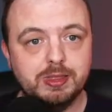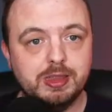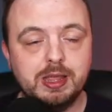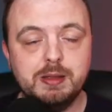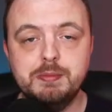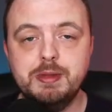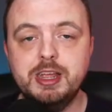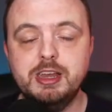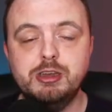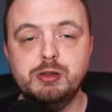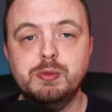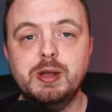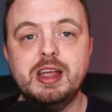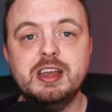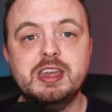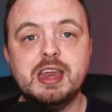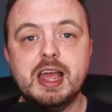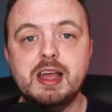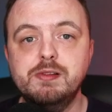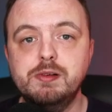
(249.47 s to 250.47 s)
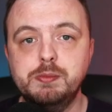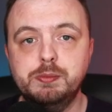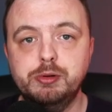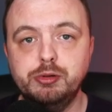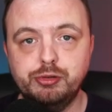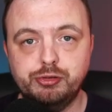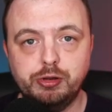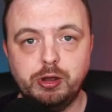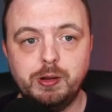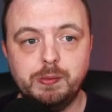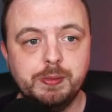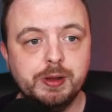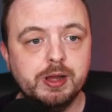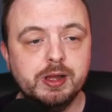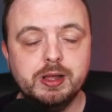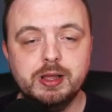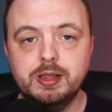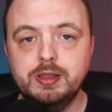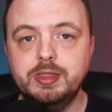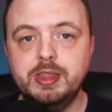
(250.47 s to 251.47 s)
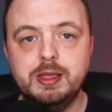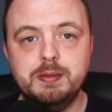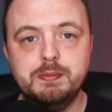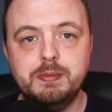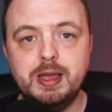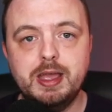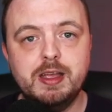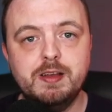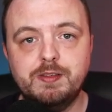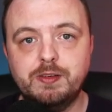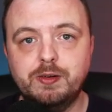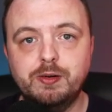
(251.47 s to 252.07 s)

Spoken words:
They may do a terrible job. They may have